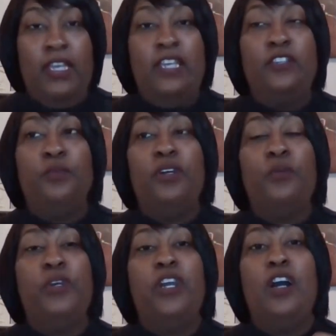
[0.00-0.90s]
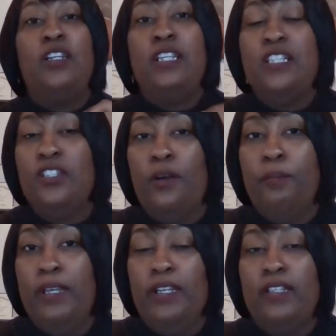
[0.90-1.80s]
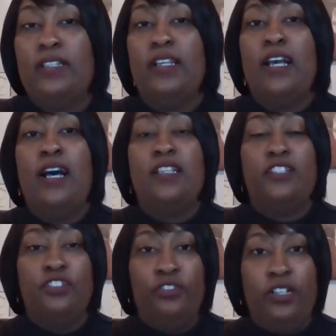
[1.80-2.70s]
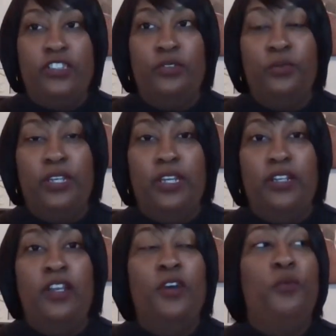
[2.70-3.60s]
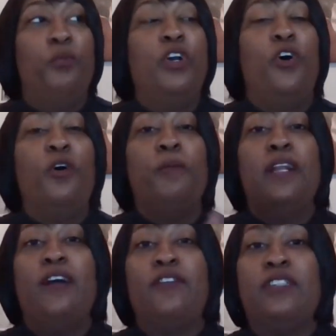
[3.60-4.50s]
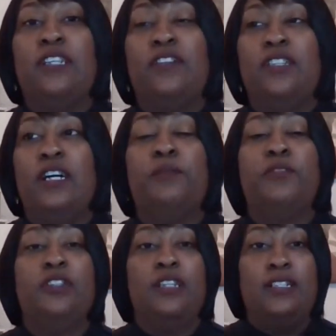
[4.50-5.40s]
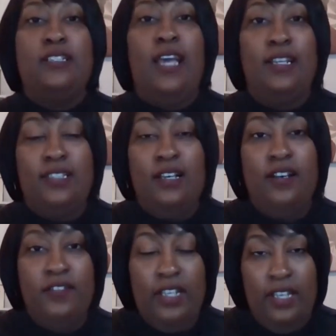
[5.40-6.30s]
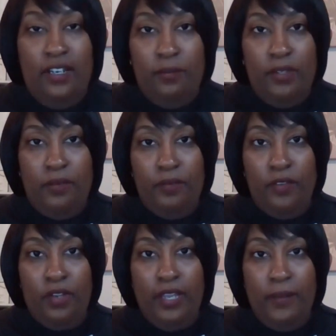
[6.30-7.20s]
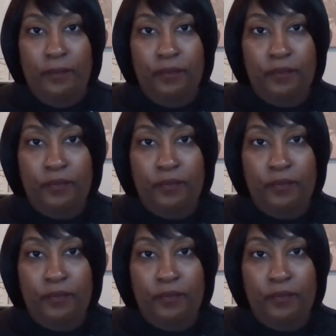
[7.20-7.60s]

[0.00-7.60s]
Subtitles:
It's when we are disobedient to God's instruction, when we open ourselves up to the attacks of the enemy, okay?